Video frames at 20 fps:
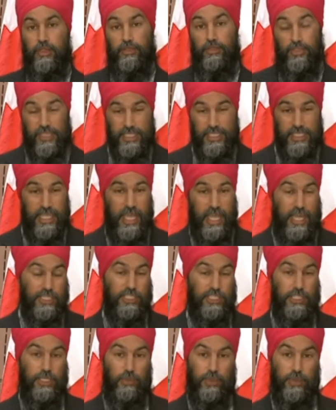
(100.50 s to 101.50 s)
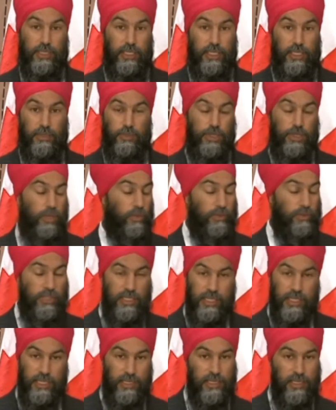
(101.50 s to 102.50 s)
This is the action that we need. We don't
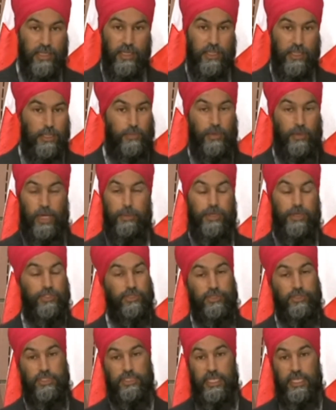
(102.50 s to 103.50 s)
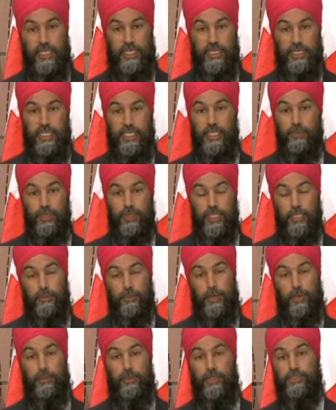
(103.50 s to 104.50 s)
need the Prime Minister to take a knee. We need the
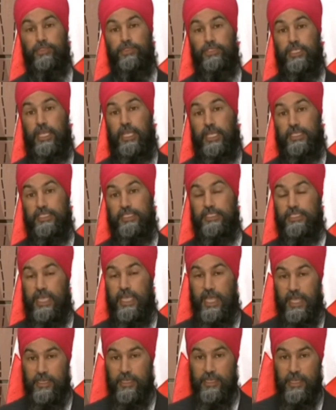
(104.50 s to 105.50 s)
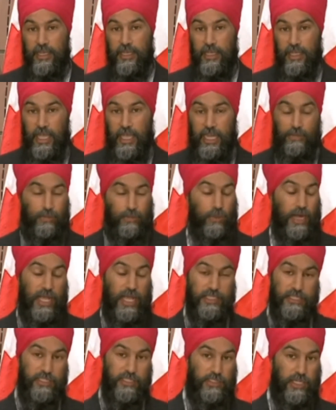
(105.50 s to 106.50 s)
Prime Minister to take a stand. And if we're
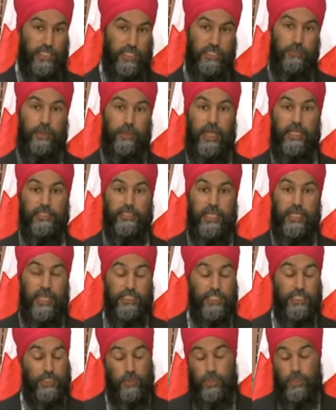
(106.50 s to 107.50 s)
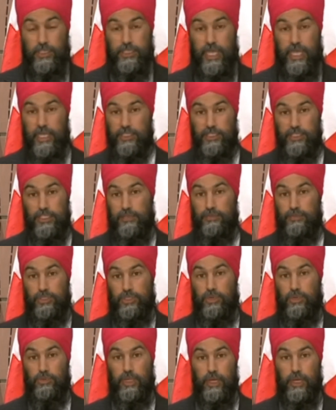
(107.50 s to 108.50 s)
asked to judge him by his actions, well, his actions have
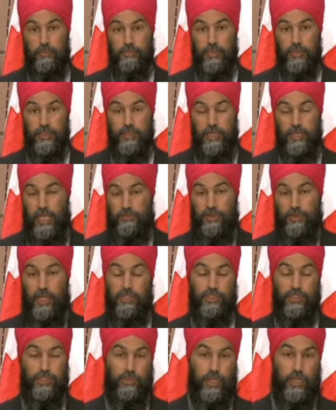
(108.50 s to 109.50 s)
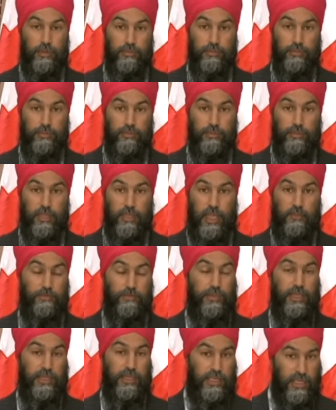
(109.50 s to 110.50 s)
not shown up,
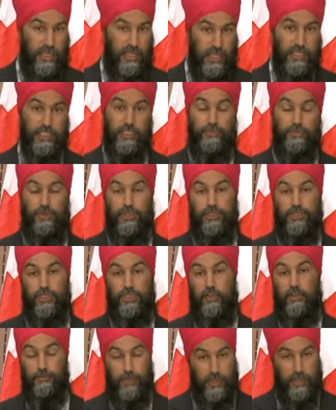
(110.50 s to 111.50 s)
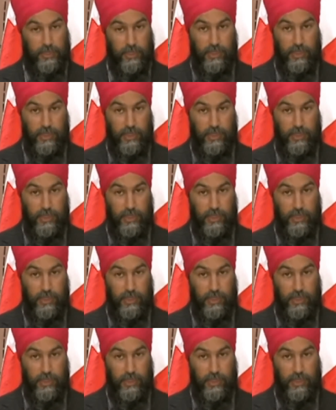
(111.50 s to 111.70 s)
have been insufficient, have been